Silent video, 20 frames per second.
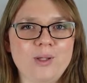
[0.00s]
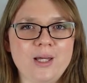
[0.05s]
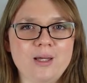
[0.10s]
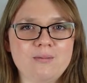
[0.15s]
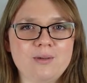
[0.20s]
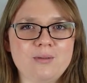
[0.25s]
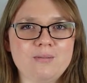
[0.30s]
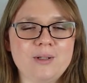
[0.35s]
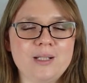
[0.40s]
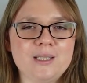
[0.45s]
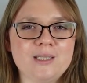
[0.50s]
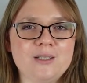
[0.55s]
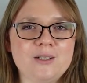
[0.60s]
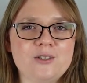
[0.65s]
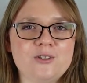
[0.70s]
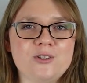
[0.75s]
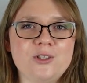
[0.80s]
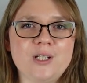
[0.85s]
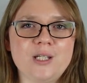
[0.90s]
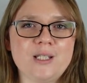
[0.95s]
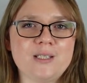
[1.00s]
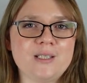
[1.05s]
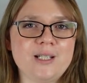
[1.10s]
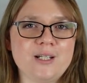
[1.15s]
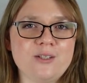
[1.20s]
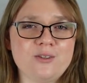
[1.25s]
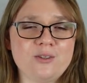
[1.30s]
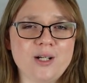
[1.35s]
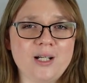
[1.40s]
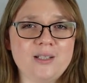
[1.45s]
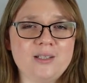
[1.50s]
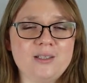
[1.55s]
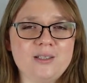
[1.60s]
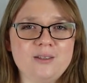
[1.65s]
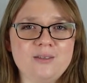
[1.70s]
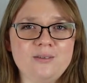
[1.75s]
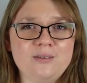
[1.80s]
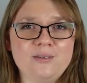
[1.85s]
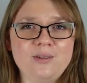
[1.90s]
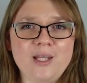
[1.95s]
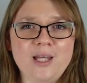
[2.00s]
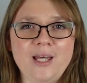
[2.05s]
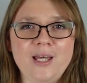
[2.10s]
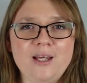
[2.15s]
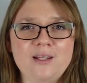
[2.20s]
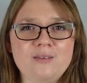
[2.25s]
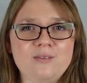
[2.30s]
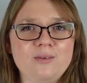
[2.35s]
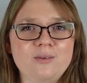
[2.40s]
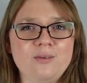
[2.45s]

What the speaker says: hem on my serger because I tried to do the hand